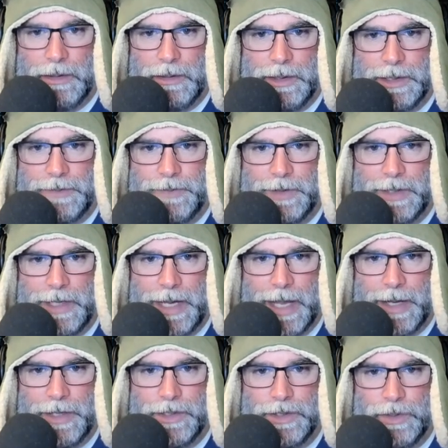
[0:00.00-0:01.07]
Let's figure out how
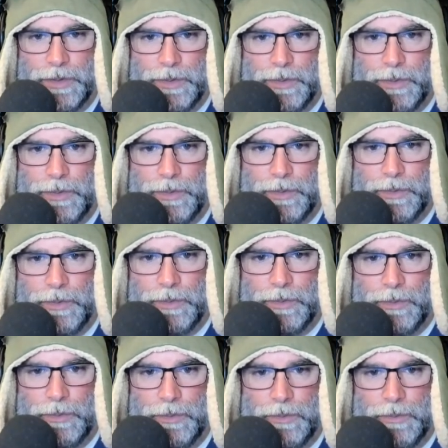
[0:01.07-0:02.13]
to do
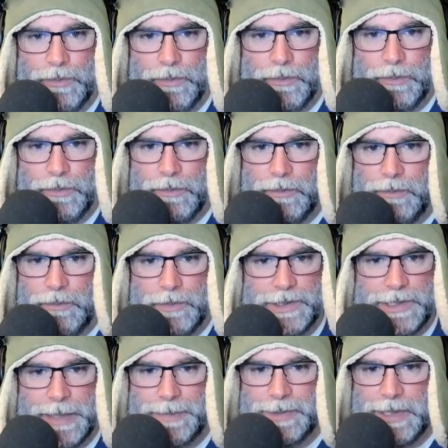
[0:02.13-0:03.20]

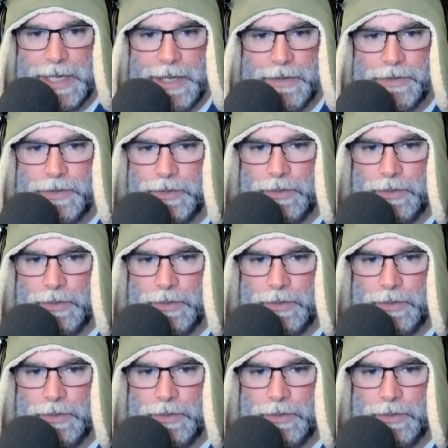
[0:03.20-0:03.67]
steps A through